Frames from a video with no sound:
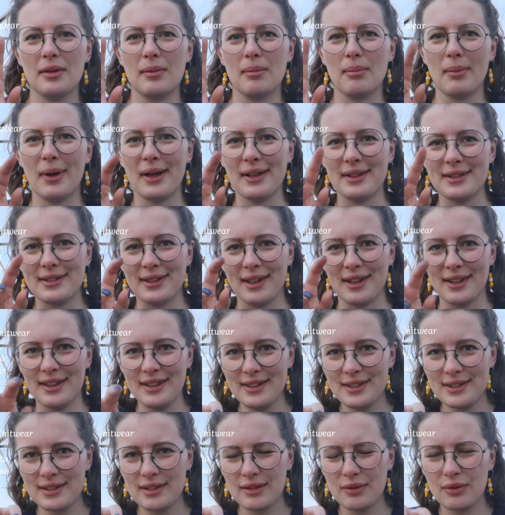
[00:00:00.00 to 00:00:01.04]
my
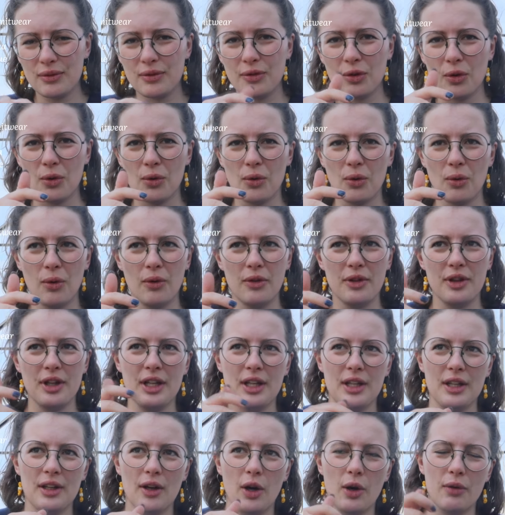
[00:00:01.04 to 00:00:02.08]
size for
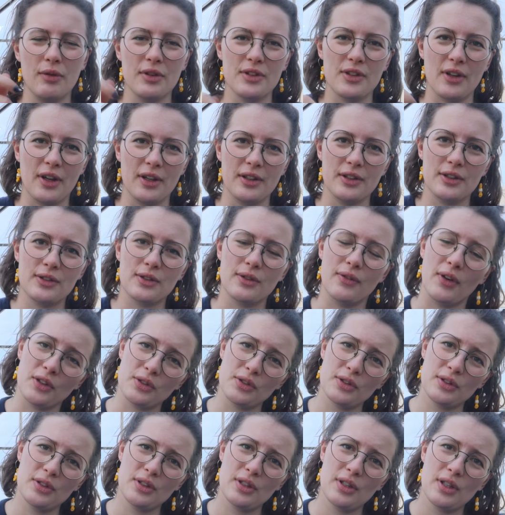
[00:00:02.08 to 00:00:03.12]
the oversized
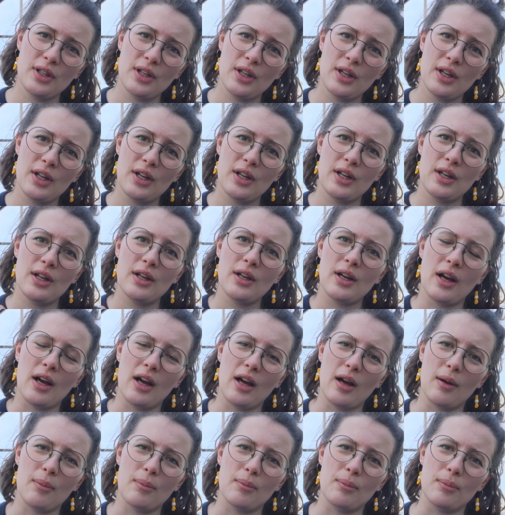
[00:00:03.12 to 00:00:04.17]
version.
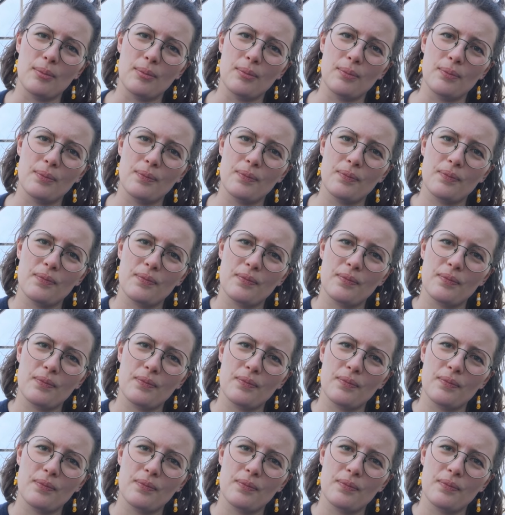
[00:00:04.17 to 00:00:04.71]
Um,